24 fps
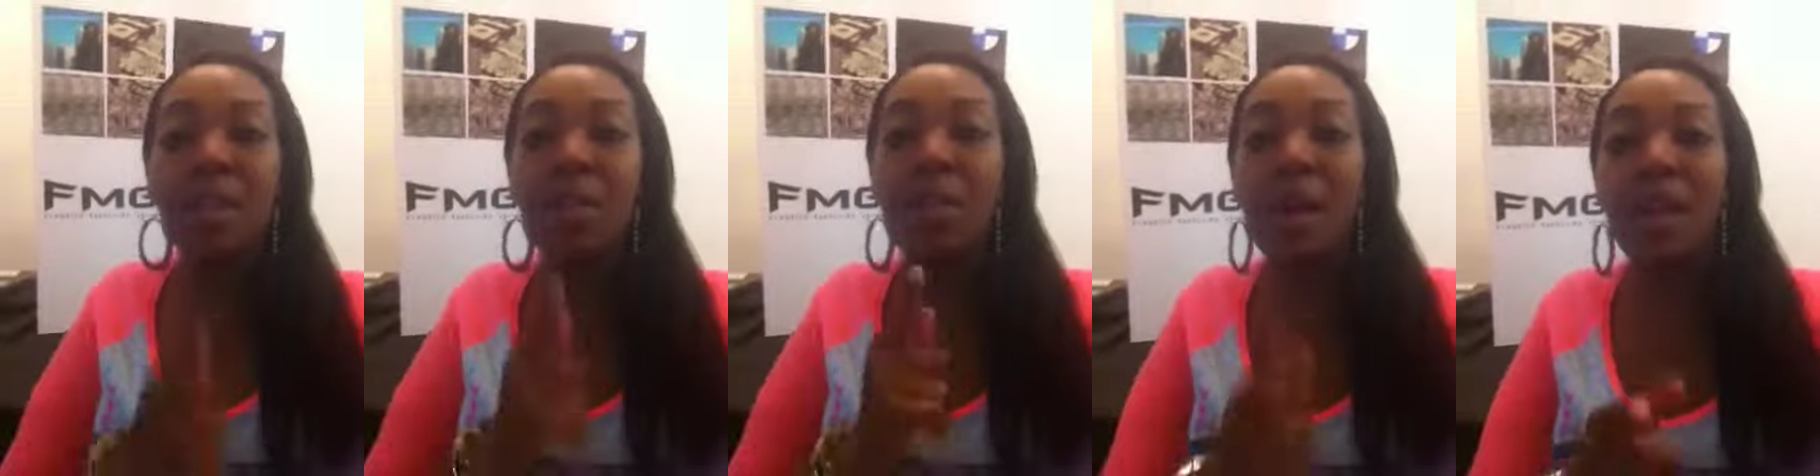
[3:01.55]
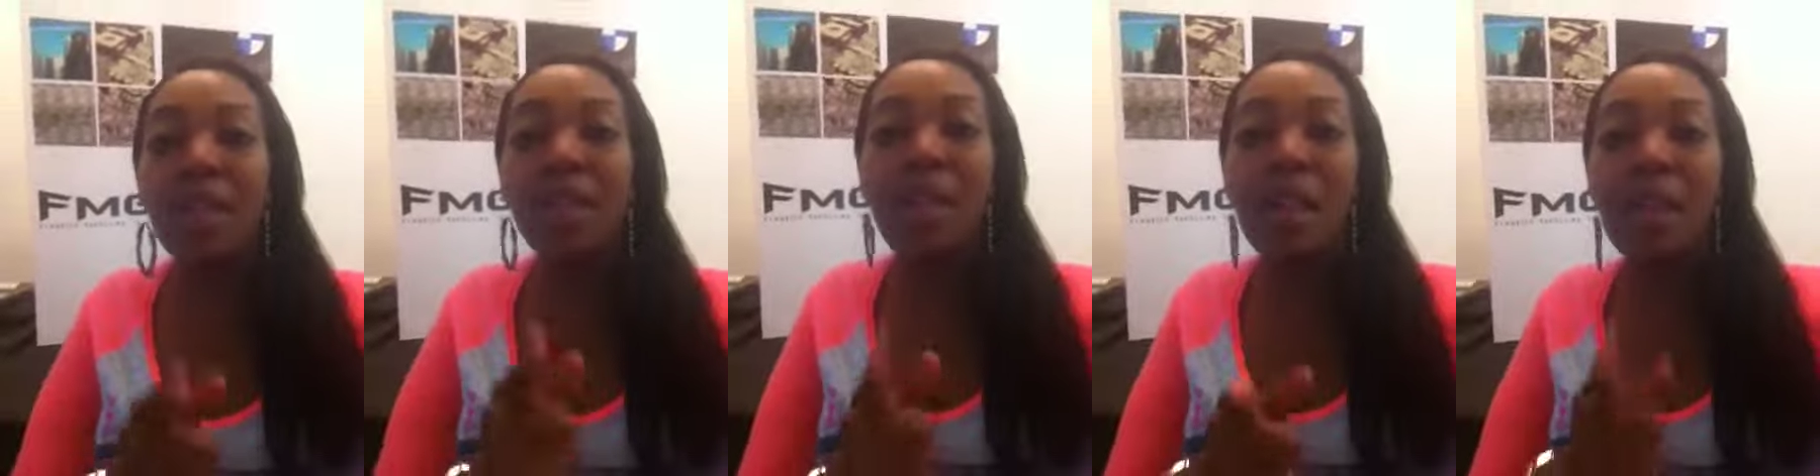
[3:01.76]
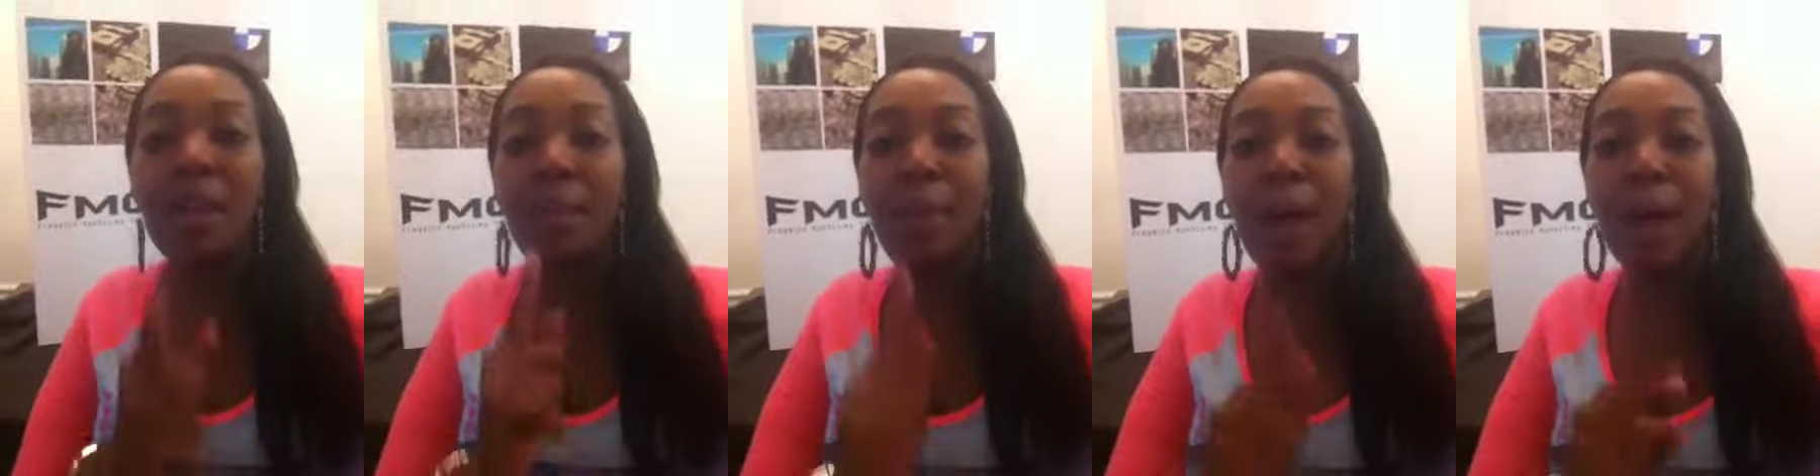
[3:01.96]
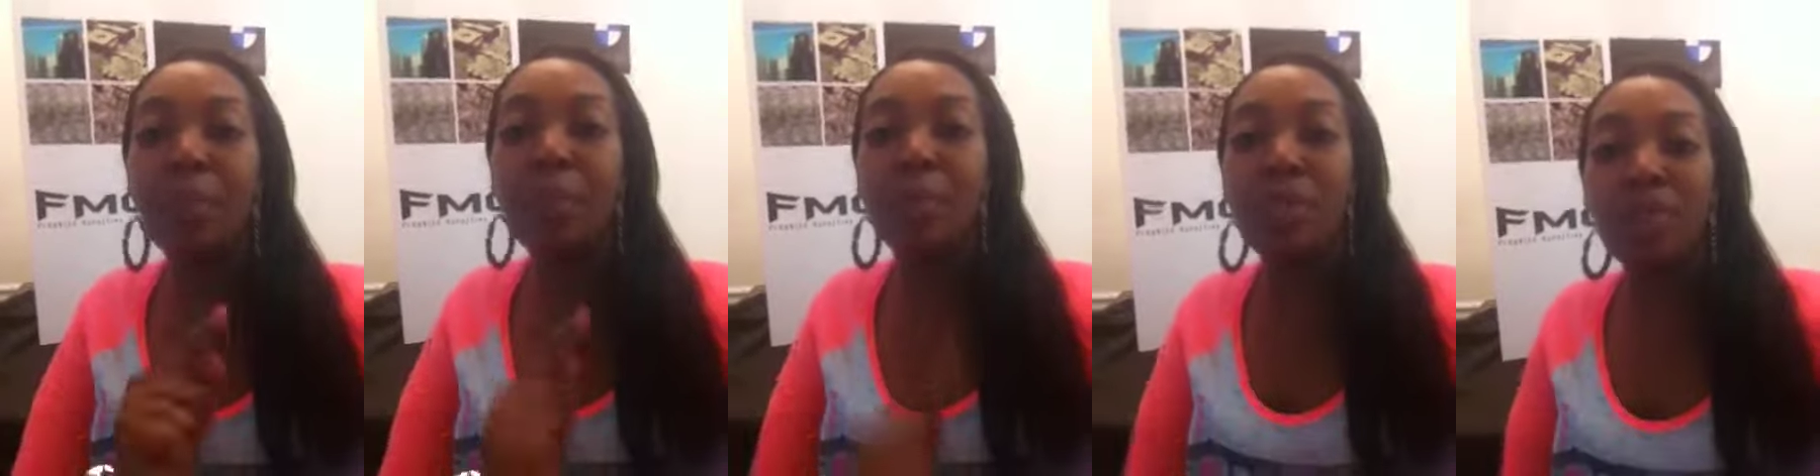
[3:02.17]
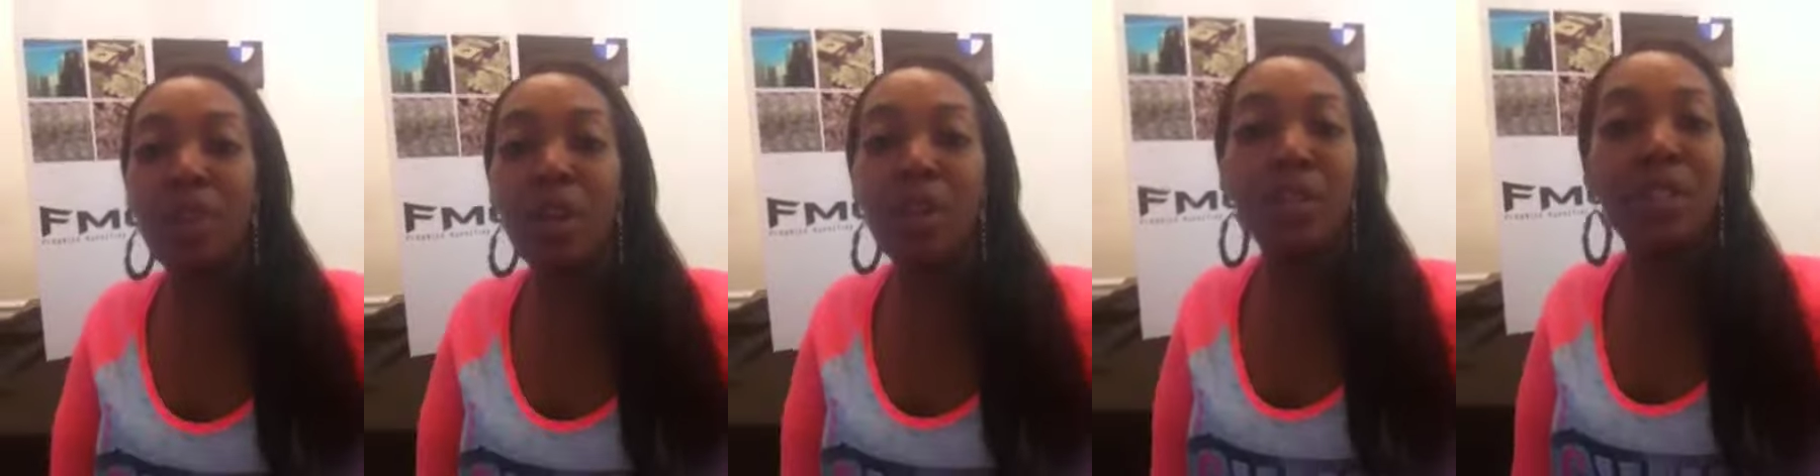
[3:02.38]
the great thing about
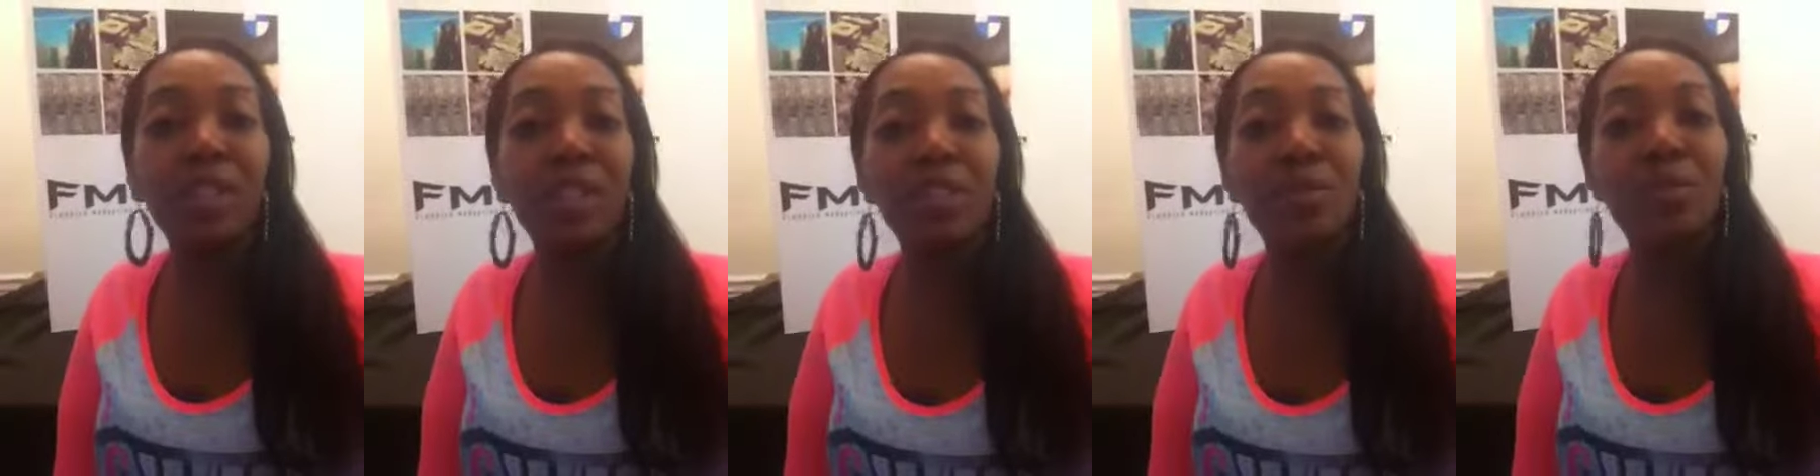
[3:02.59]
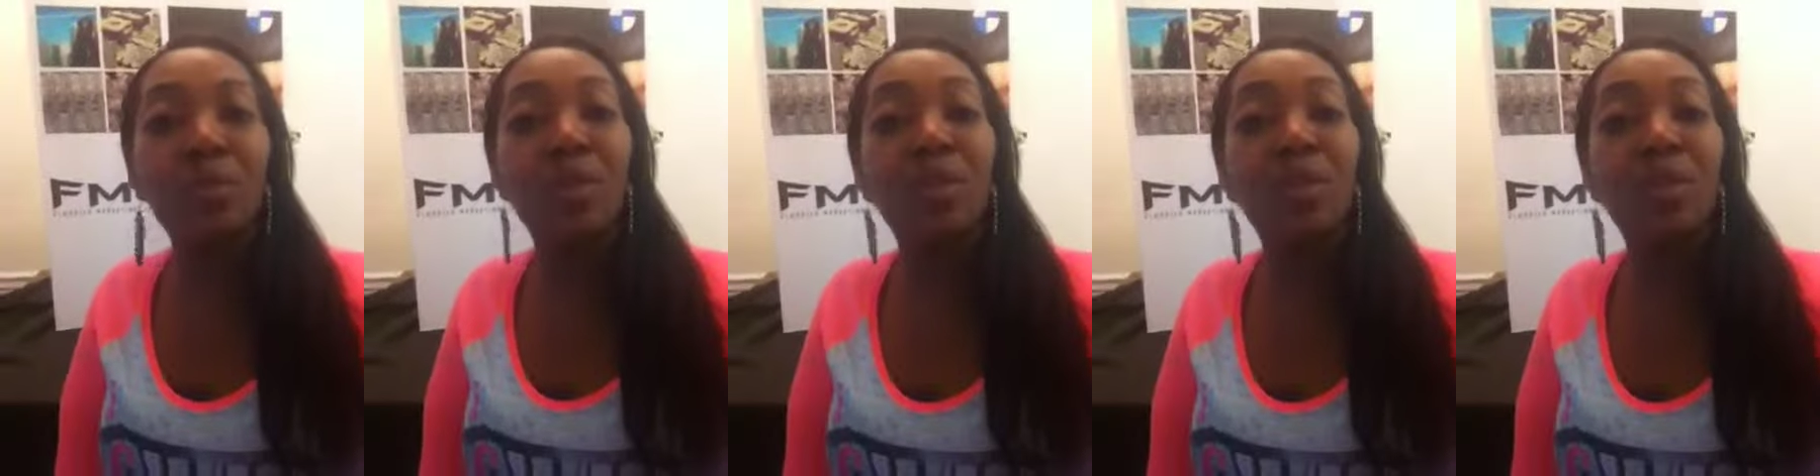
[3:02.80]
results is